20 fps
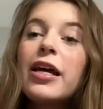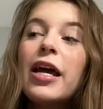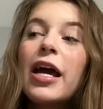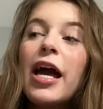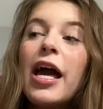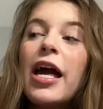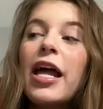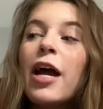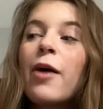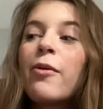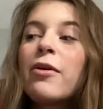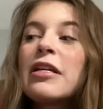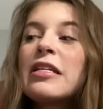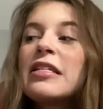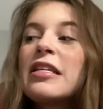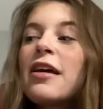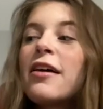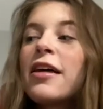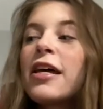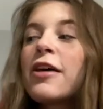And I want to
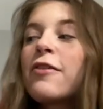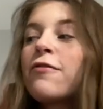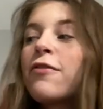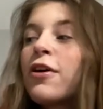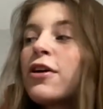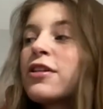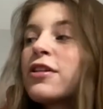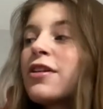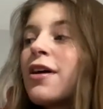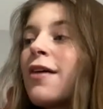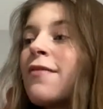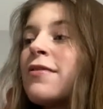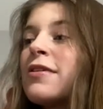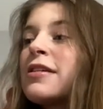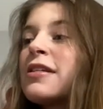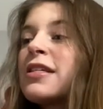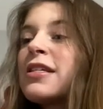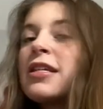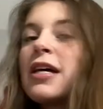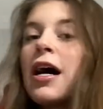say like first off, this
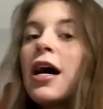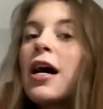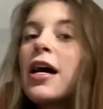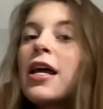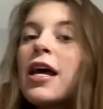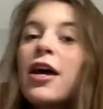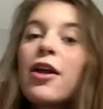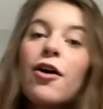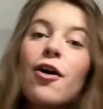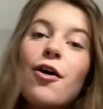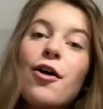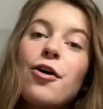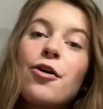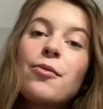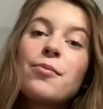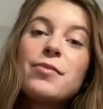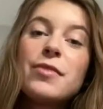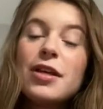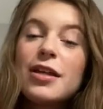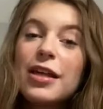is not at all
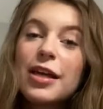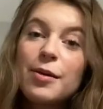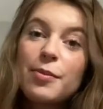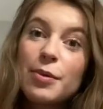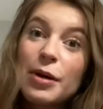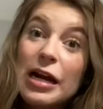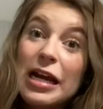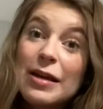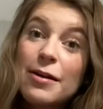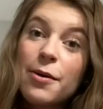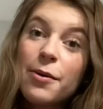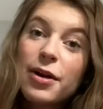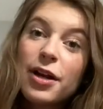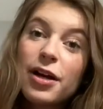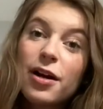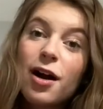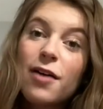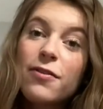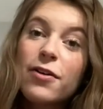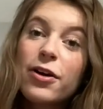me like bragging at what I
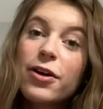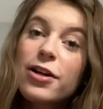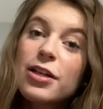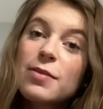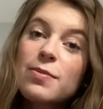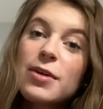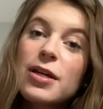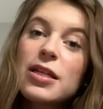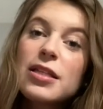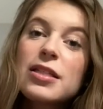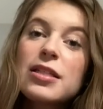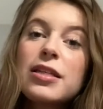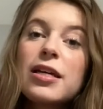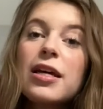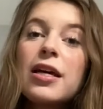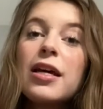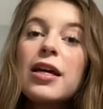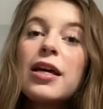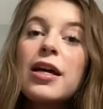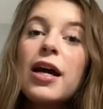got for Christmas.
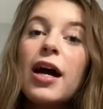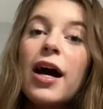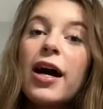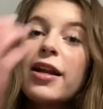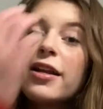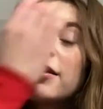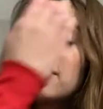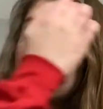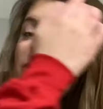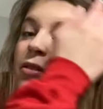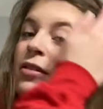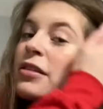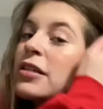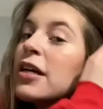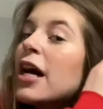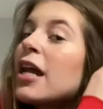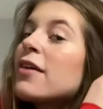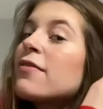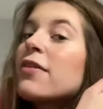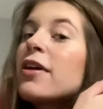I just know this is
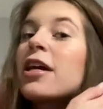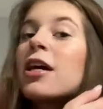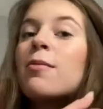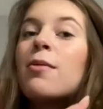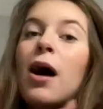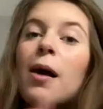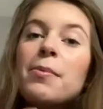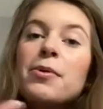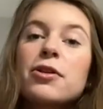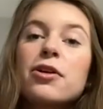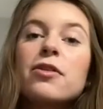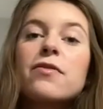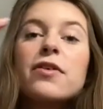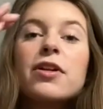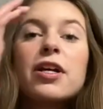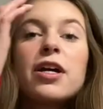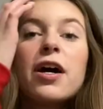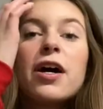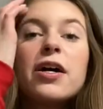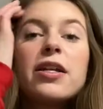kind of like a popular
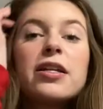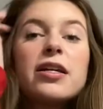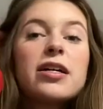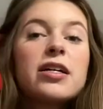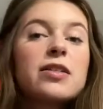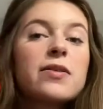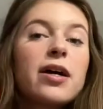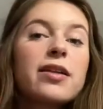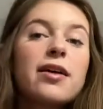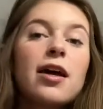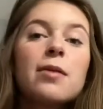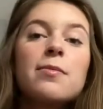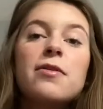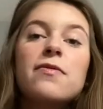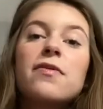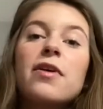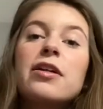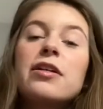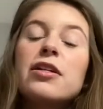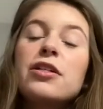video idea so I thought it'd be
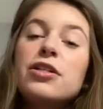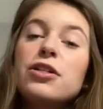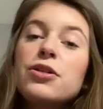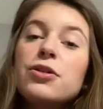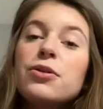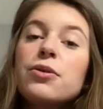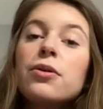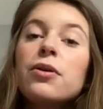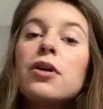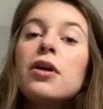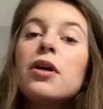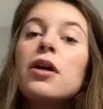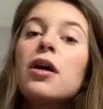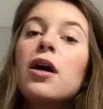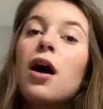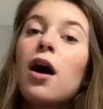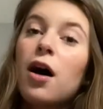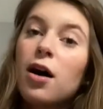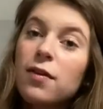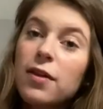fun to do.
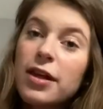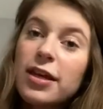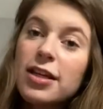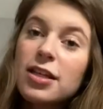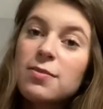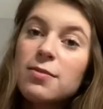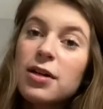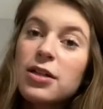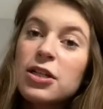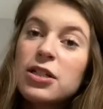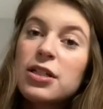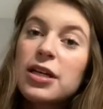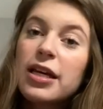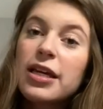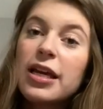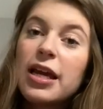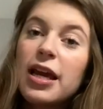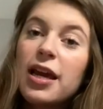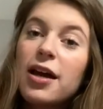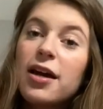I'll link as much as I
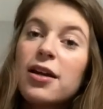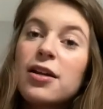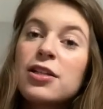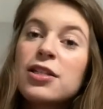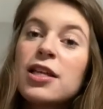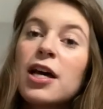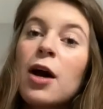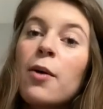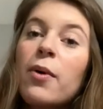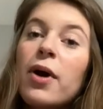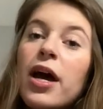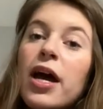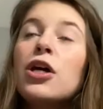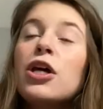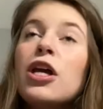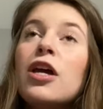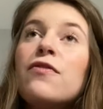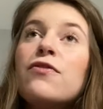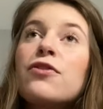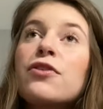can so that way
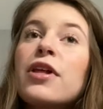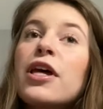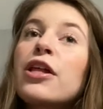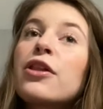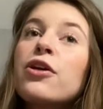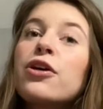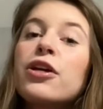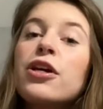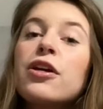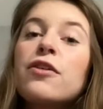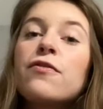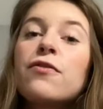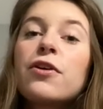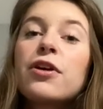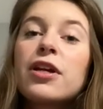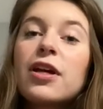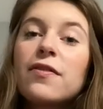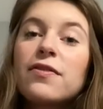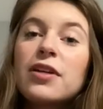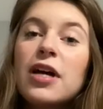if you're like looking for
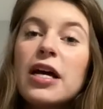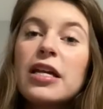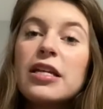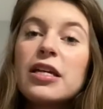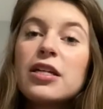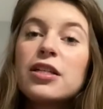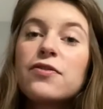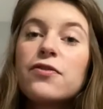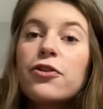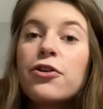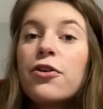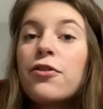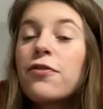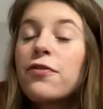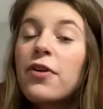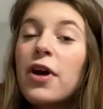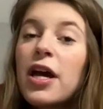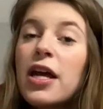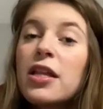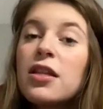gift ideas for your
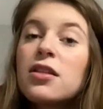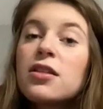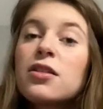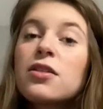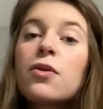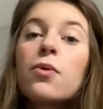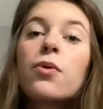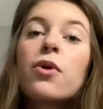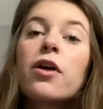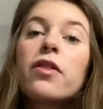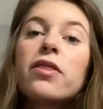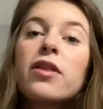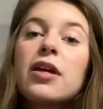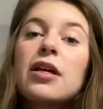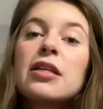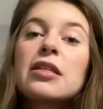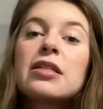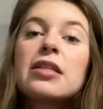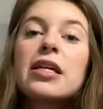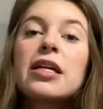friends or
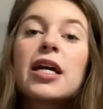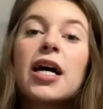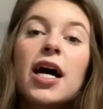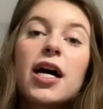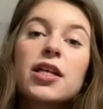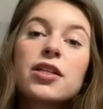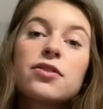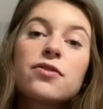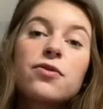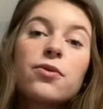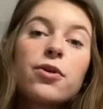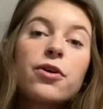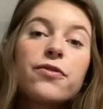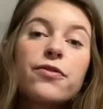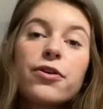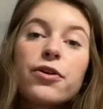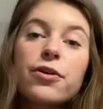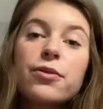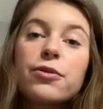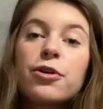things to like ask for
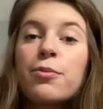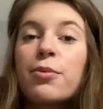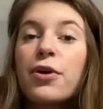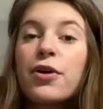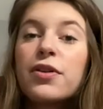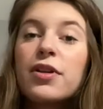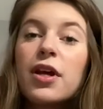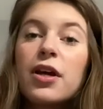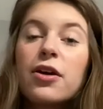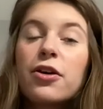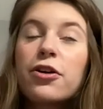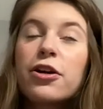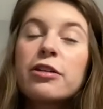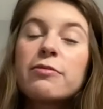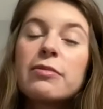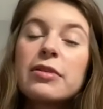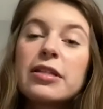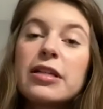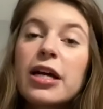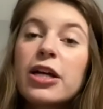for your birthday or
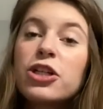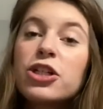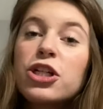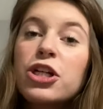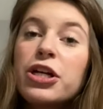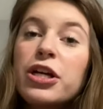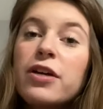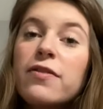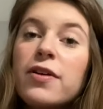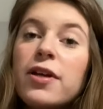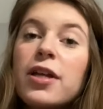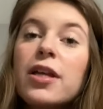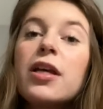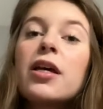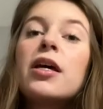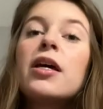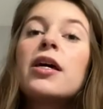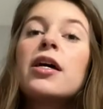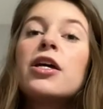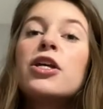Christmas next year even,
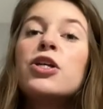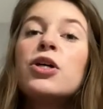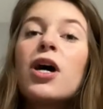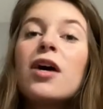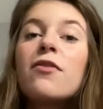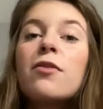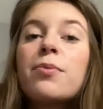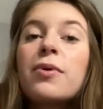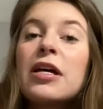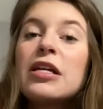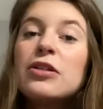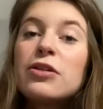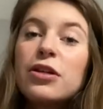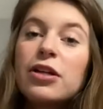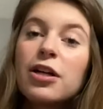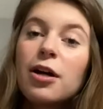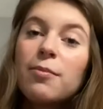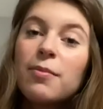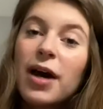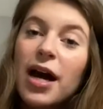you'll have a place you can
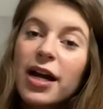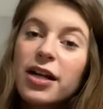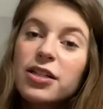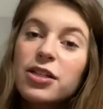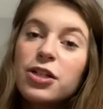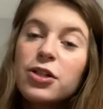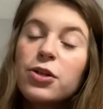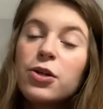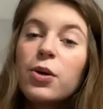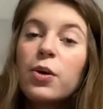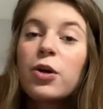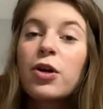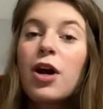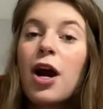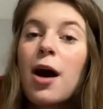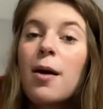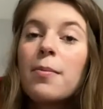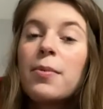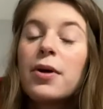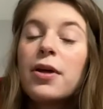come back to and
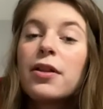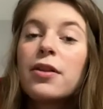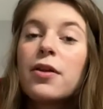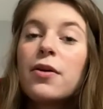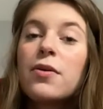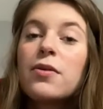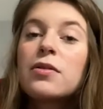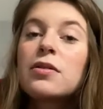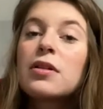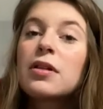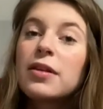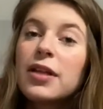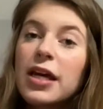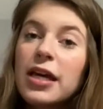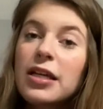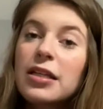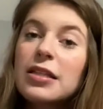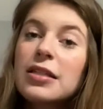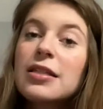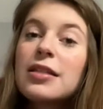grab those
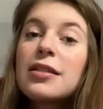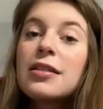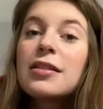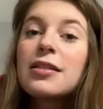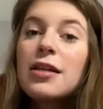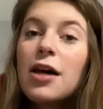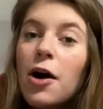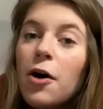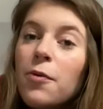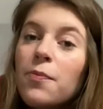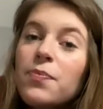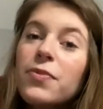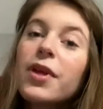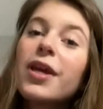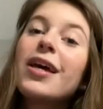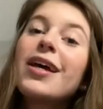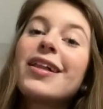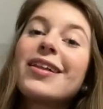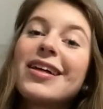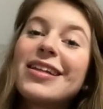links. So
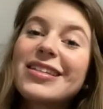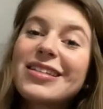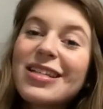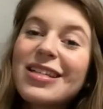let's get